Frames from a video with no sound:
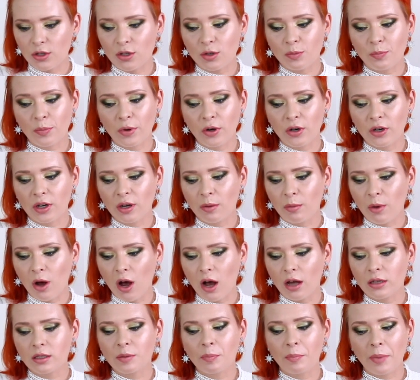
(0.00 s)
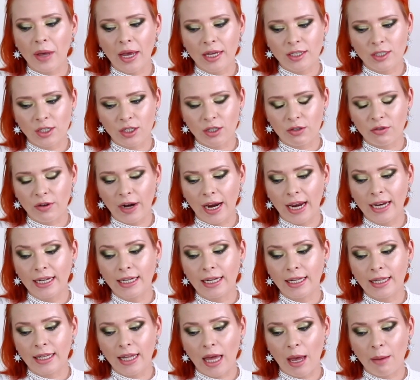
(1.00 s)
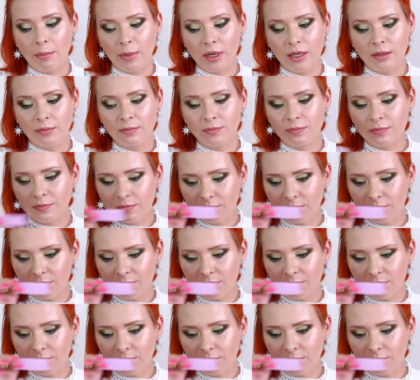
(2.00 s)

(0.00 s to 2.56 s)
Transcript: is bergamot, pettigrain and lemon.